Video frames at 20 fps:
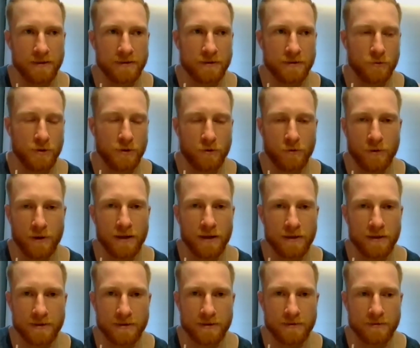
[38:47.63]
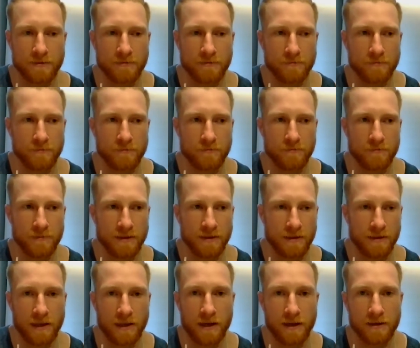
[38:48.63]
to a degree is
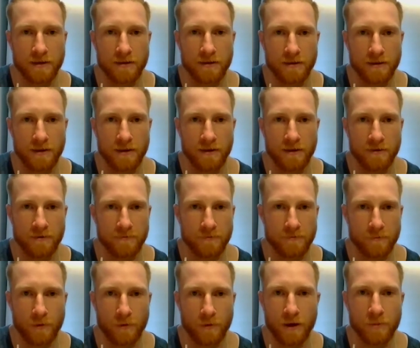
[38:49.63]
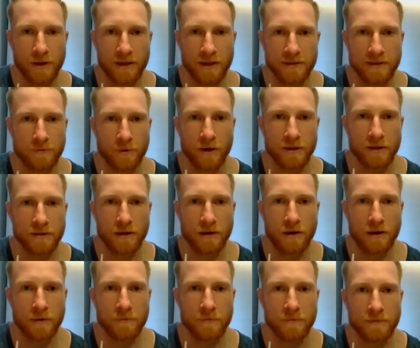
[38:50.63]
luck and right place, right
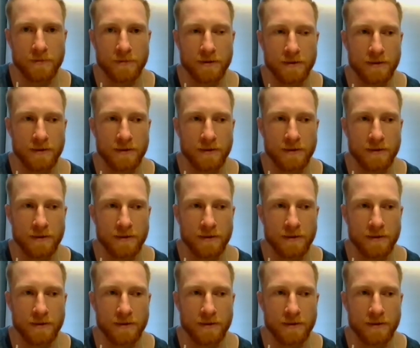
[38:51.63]
time.